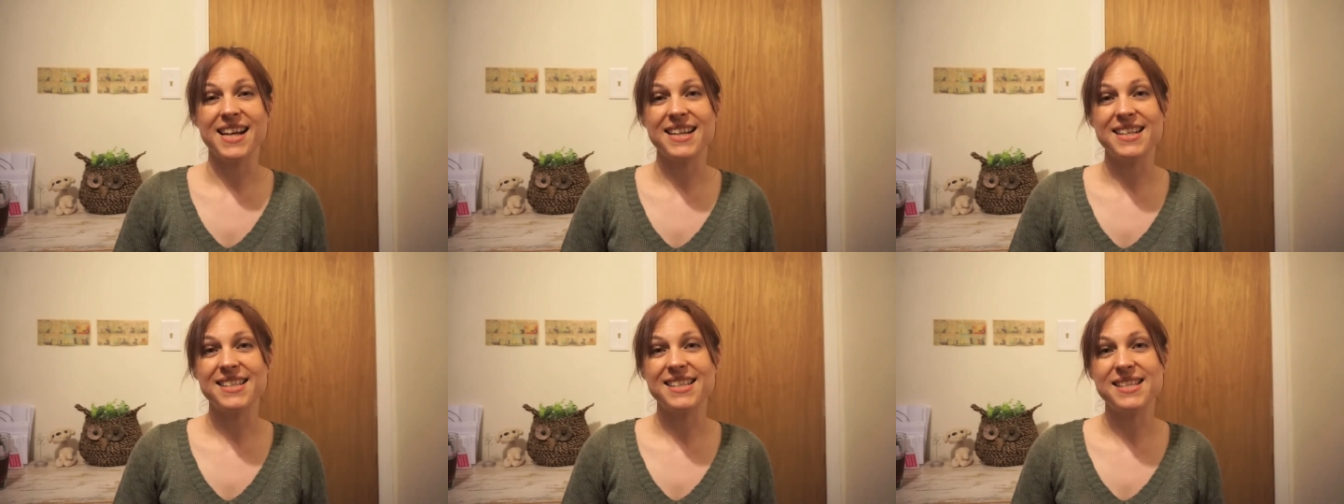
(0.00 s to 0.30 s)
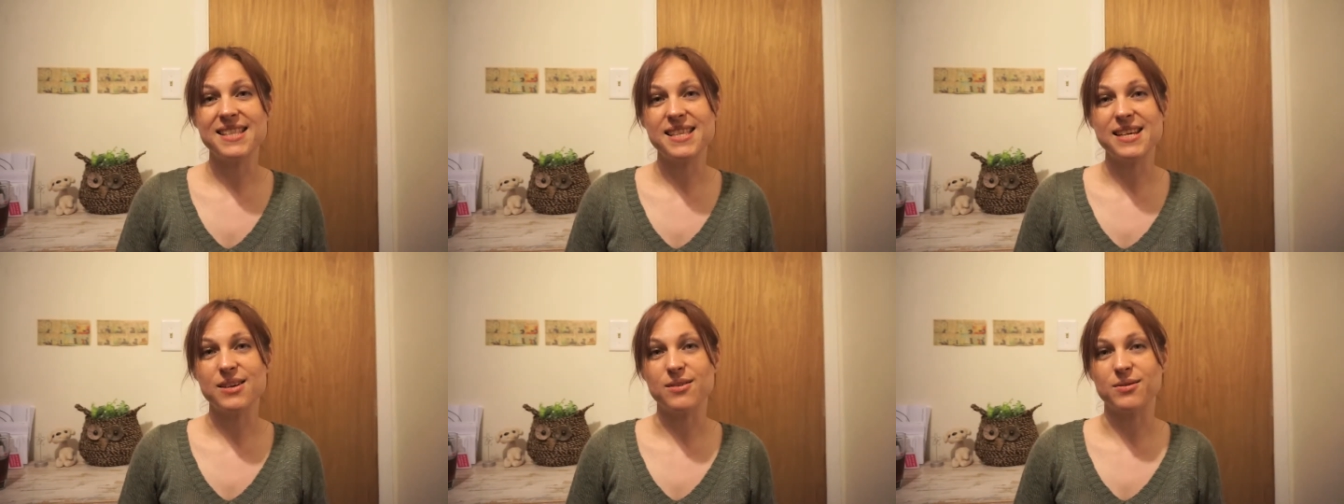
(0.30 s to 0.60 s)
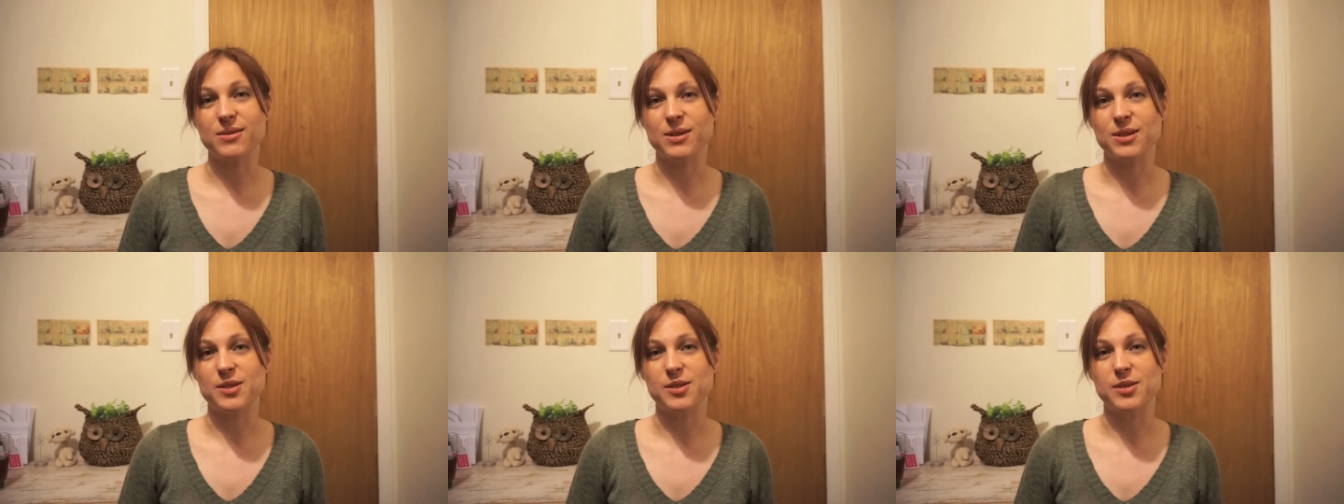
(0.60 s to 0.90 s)
I did that
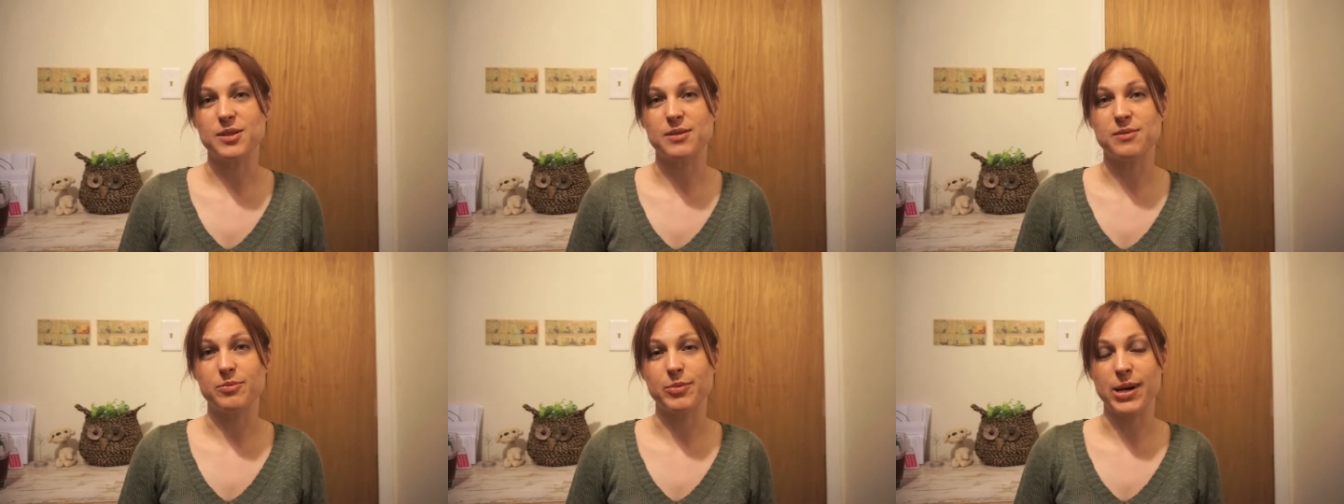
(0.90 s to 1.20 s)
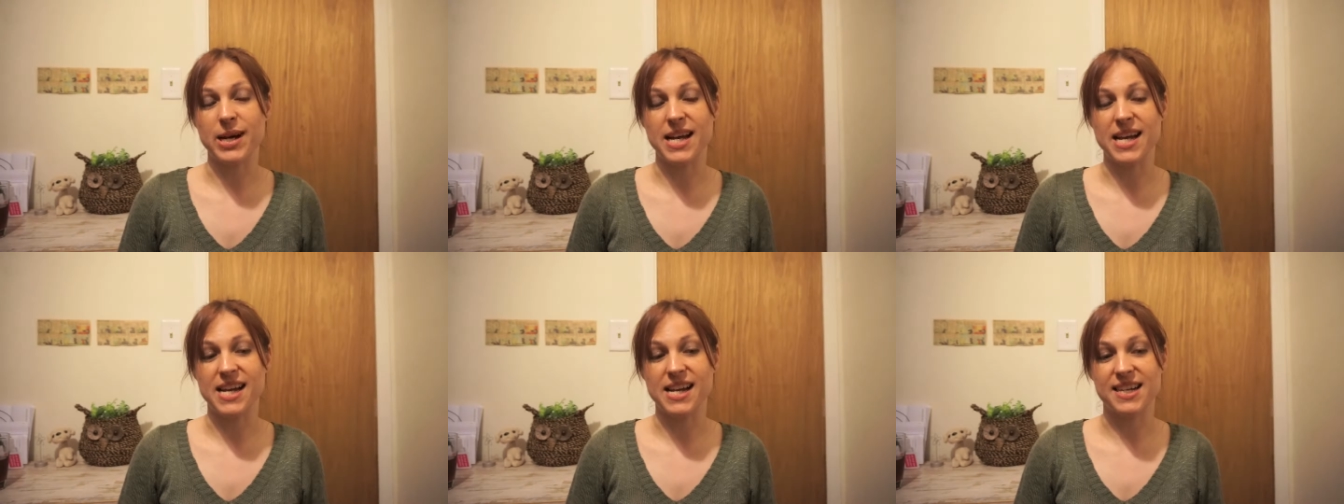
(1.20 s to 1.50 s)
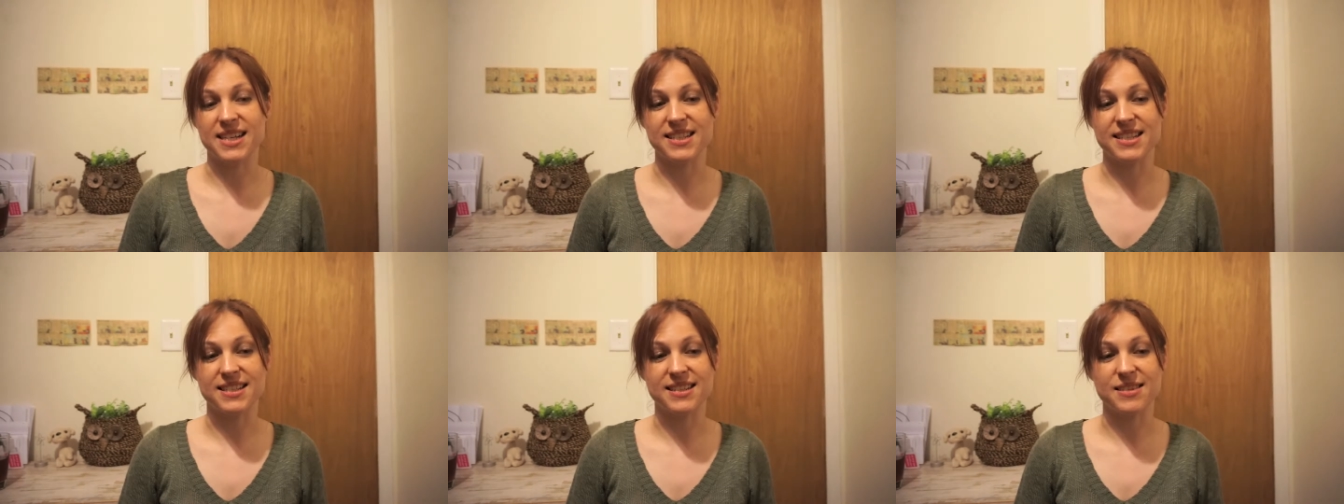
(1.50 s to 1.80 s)
once by
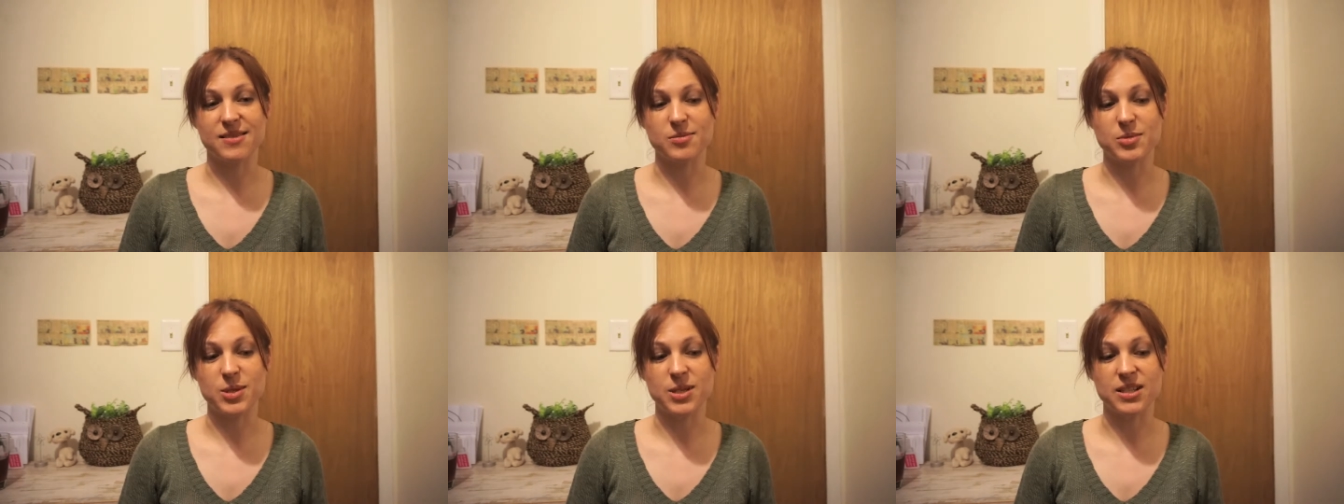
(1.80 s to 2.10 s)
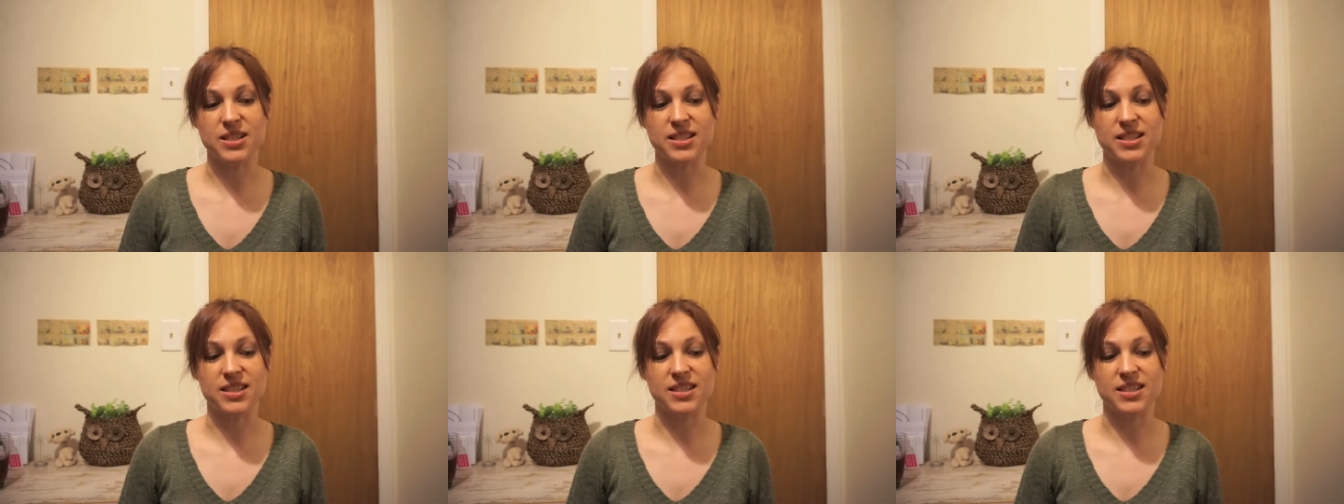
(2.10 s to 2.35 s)
accident because